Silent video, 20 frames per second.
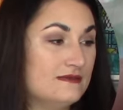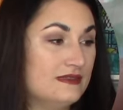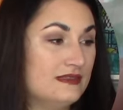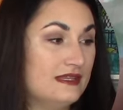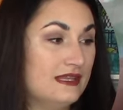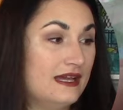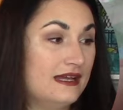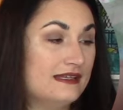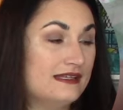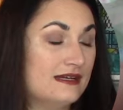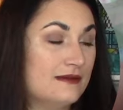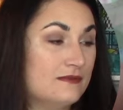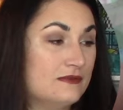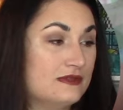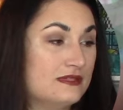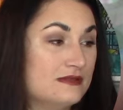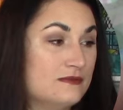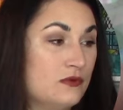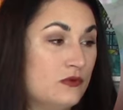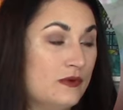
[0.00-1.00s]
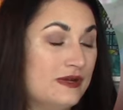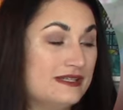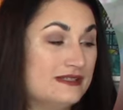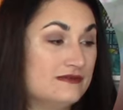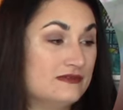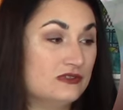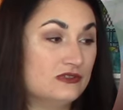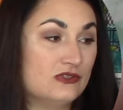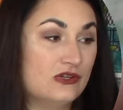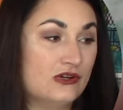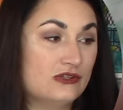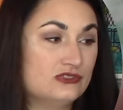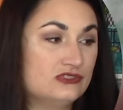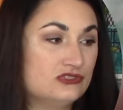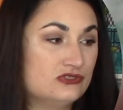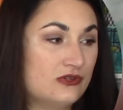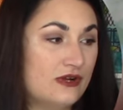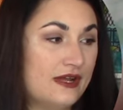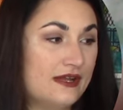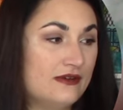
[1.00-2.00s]
lined up with the point of the large
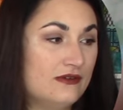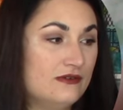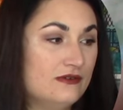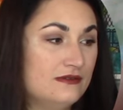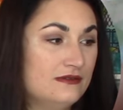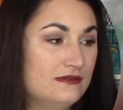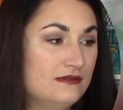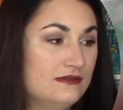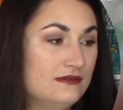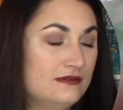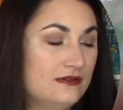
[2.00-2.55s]
triangle